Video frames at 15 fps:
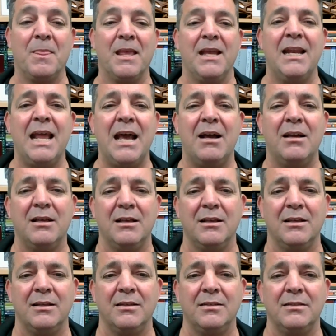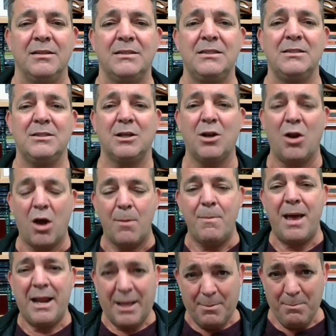Now, this is the
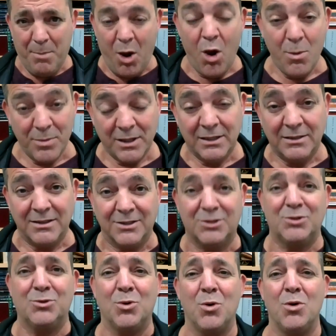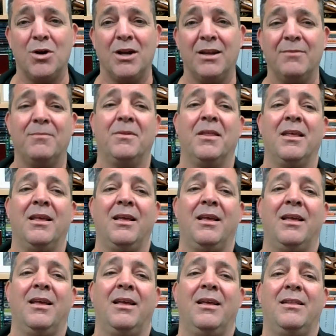climactic moment in the story.
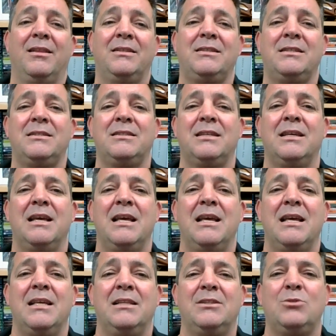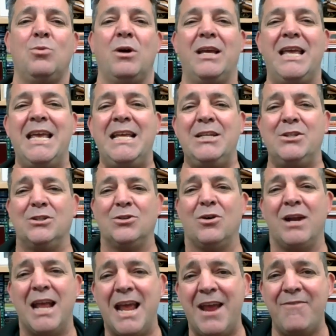This is what hinges
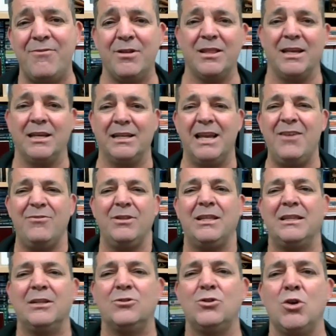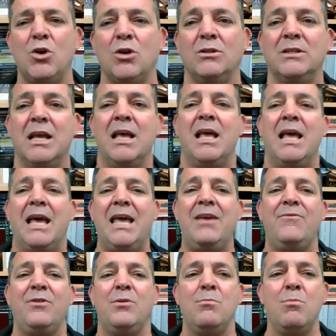on everything that turns,
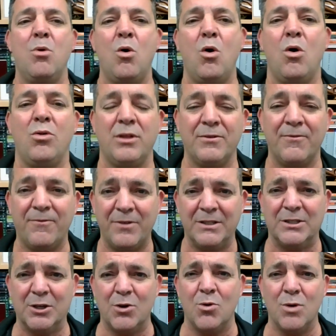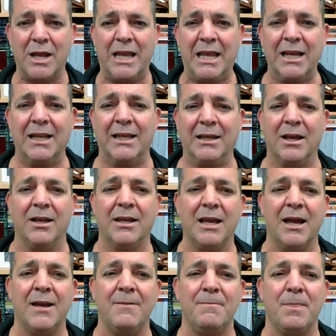even more than physical healing,
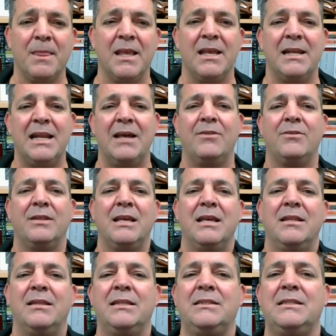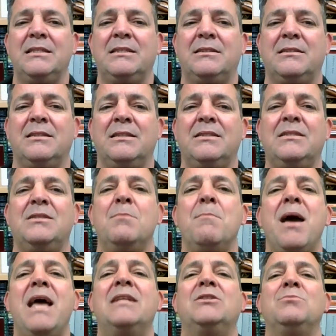okay? Now, this is the
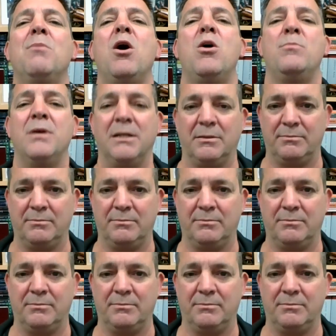man's moment.